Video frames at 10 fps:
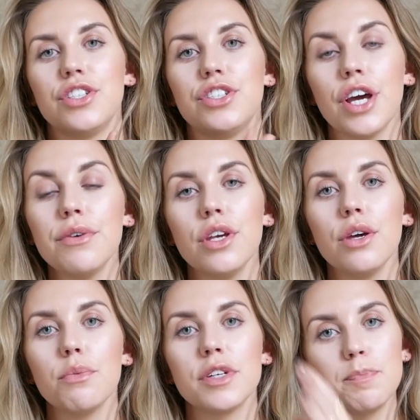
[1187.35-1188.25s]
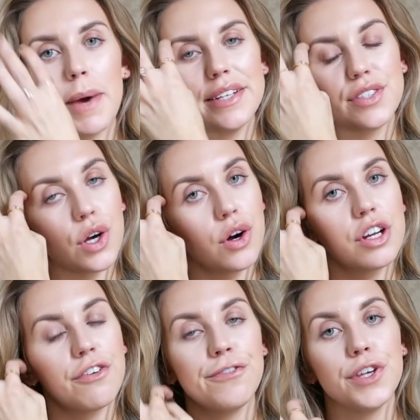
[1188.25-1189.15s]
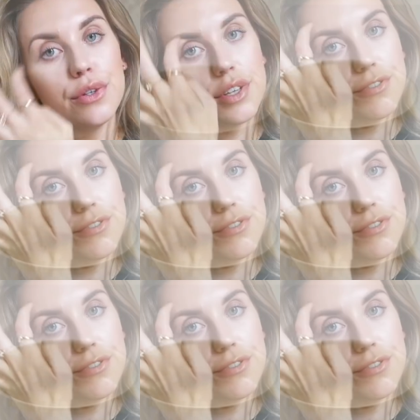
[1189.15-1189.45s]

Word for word: to show you was based on a few